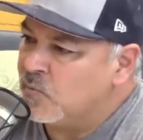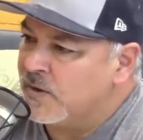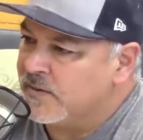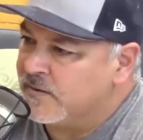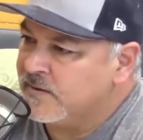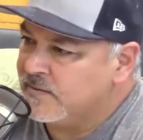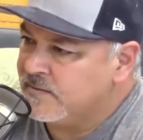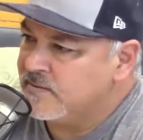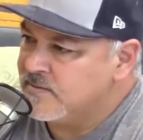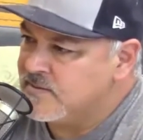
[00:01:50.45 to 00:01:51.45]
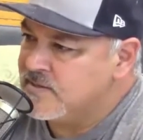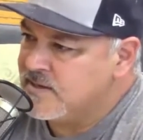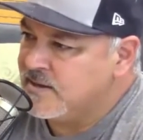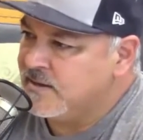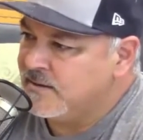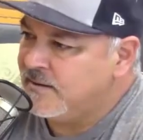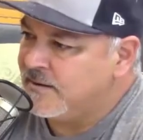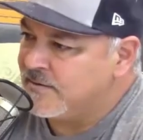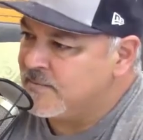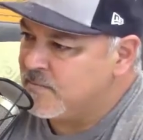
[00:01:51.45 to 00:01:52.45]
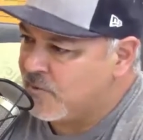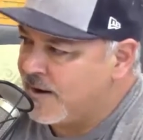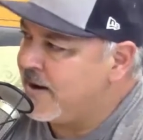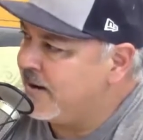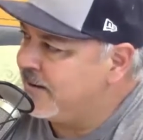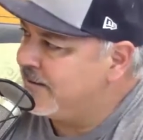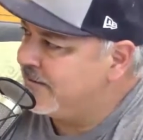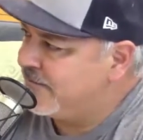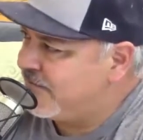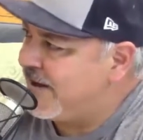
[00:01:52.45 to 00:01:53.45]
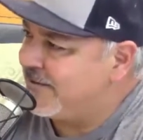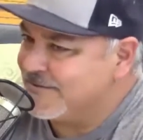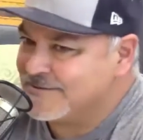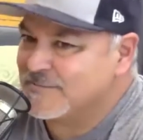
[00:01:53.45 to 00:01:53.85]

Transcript: Whether the brain follows